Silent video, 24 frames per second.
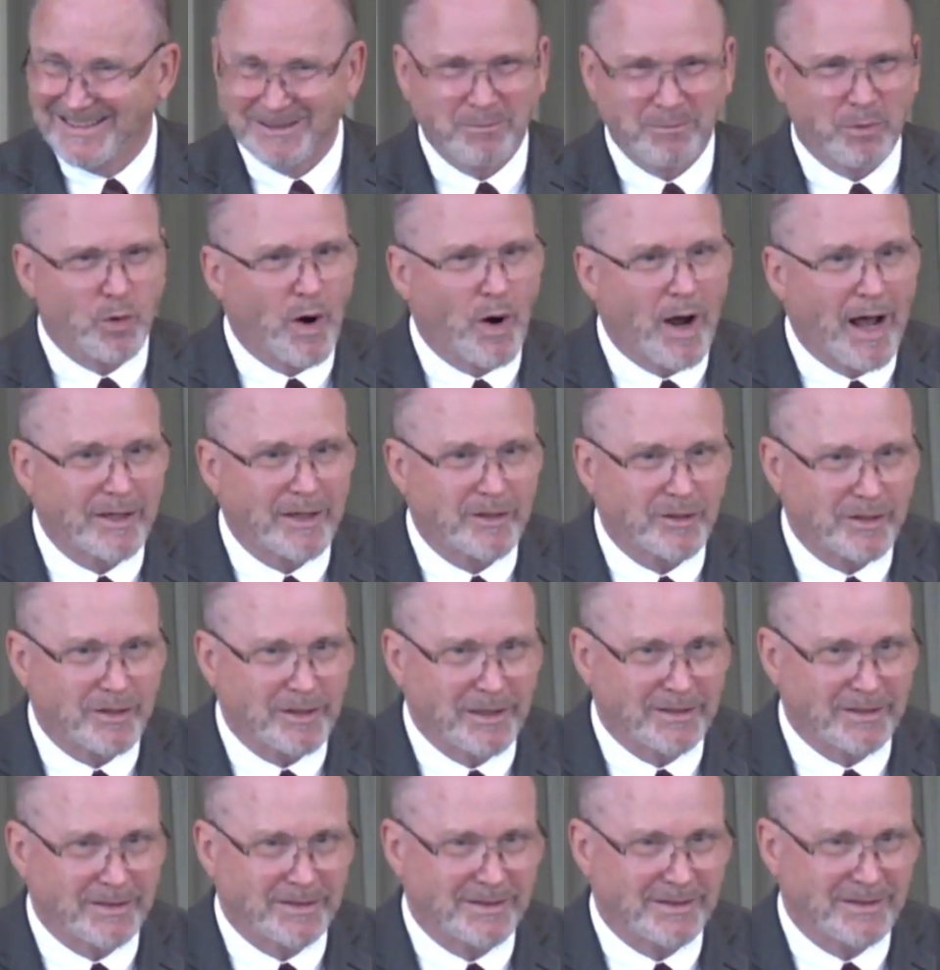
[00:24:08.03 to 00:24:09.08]

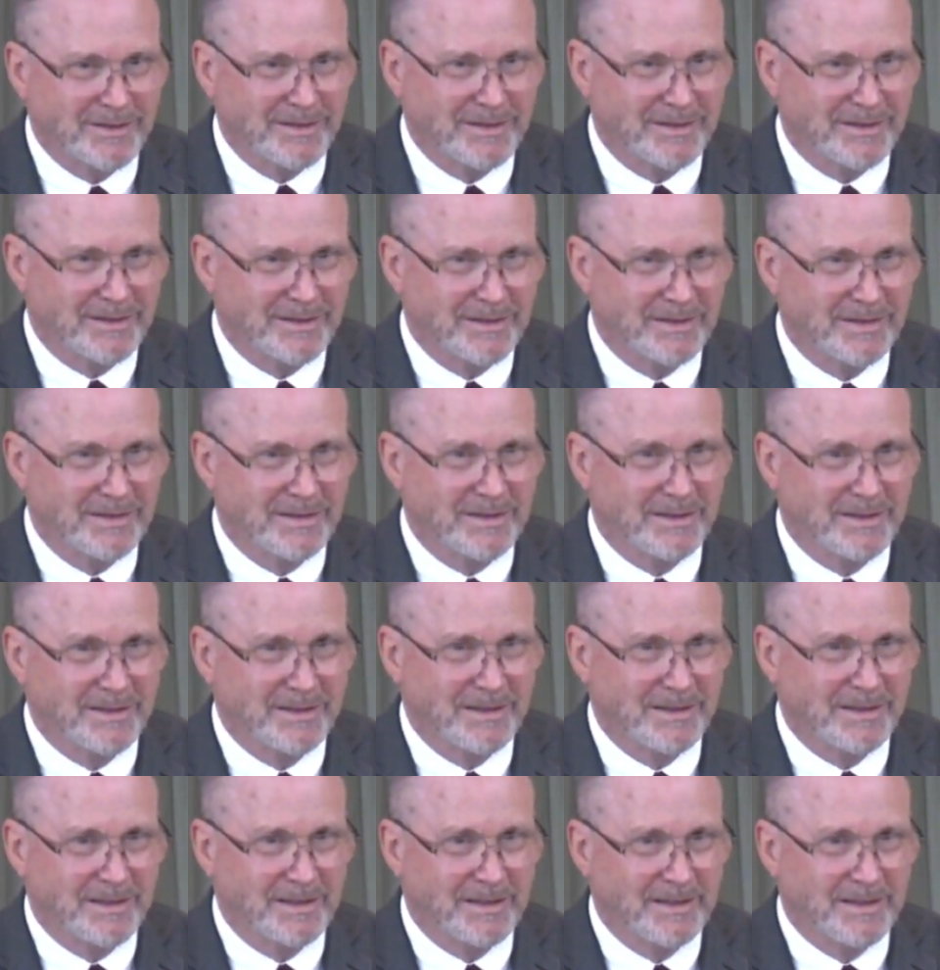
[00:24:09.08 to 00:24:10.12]
priceless.
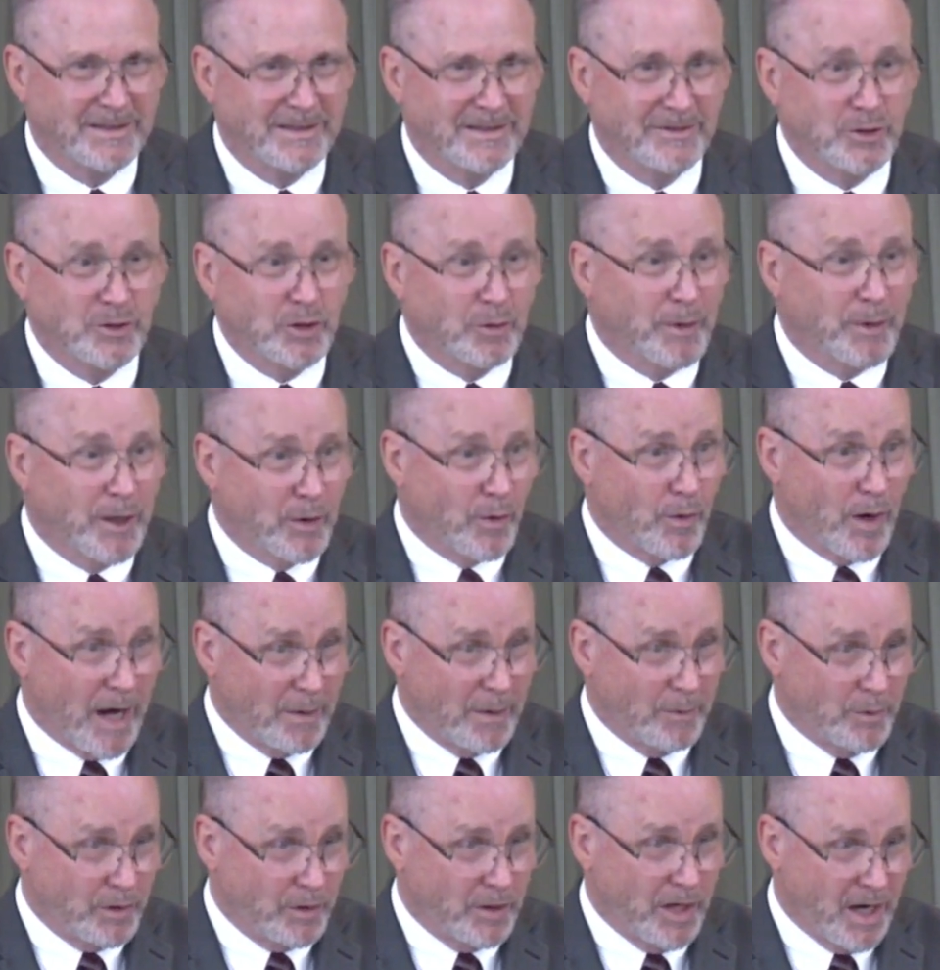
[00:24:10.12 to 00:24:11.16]
You'll be
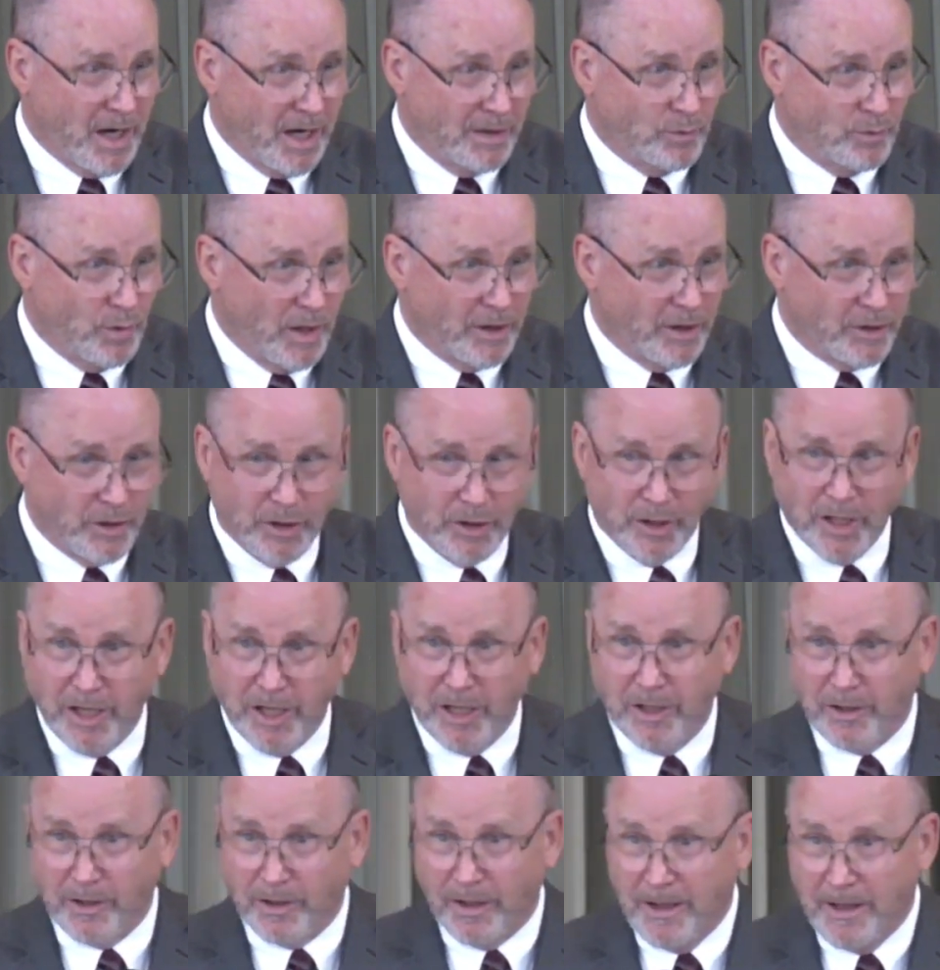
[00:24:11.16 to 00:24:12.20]
right with God while you're
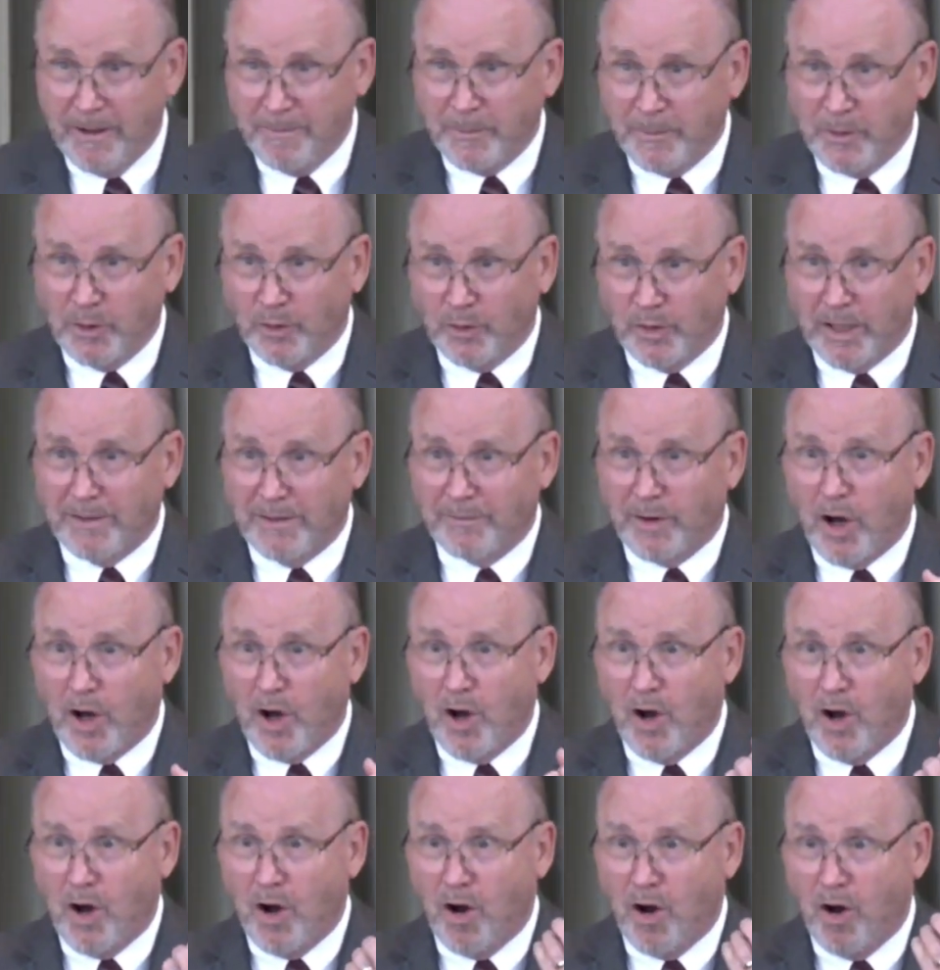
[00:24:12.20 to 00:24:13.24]
here. You'll have
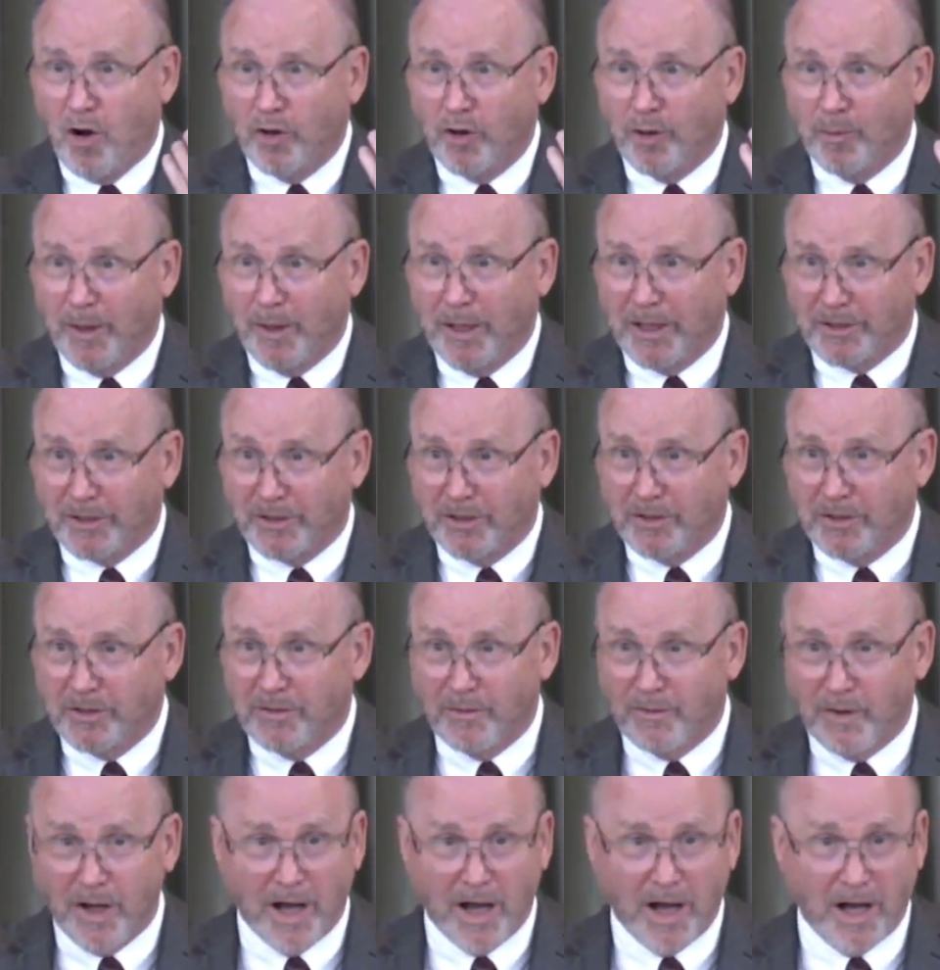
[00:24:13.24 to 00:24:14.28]
all the blessings
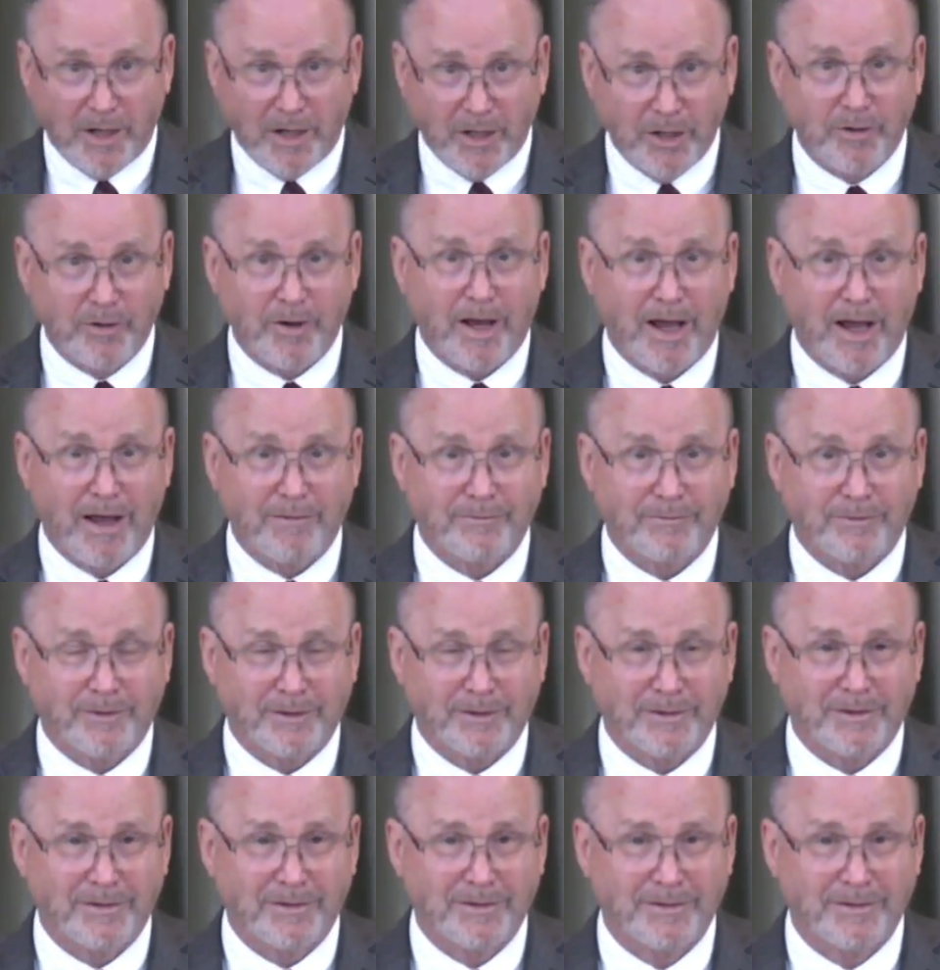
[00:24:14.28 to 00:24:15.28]
of God hereafter.